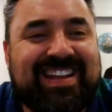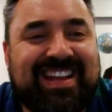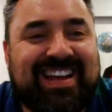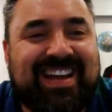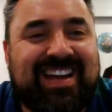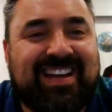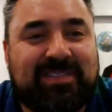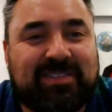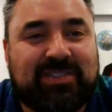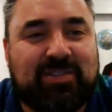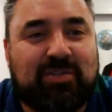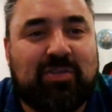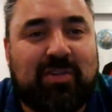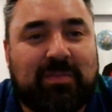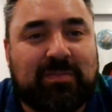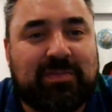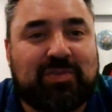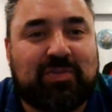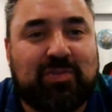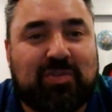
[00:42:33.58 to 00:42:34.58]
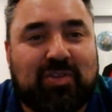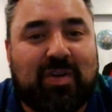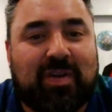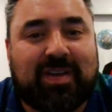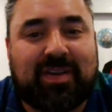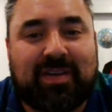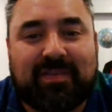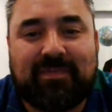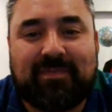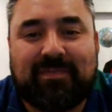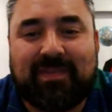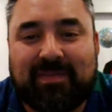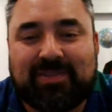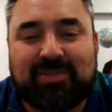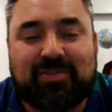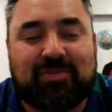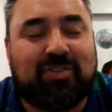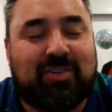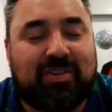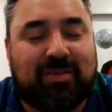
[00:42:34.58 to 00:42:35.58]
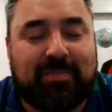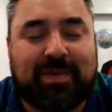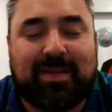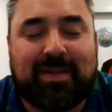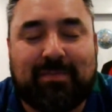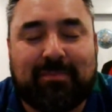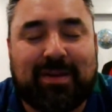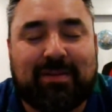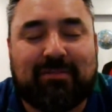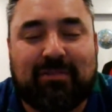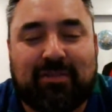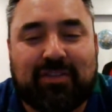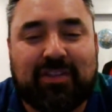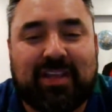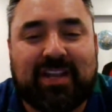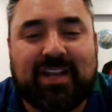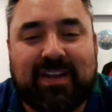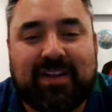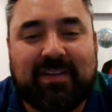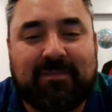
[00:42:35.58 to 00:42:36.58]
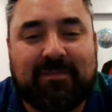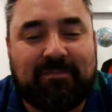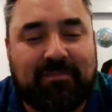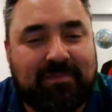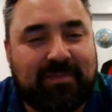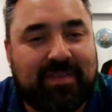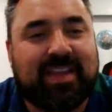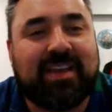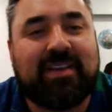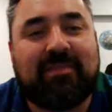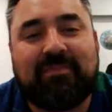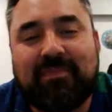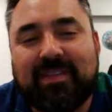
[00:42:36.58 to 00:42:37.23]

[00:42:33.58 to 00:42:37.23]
I'm still going Penrith, and yeah,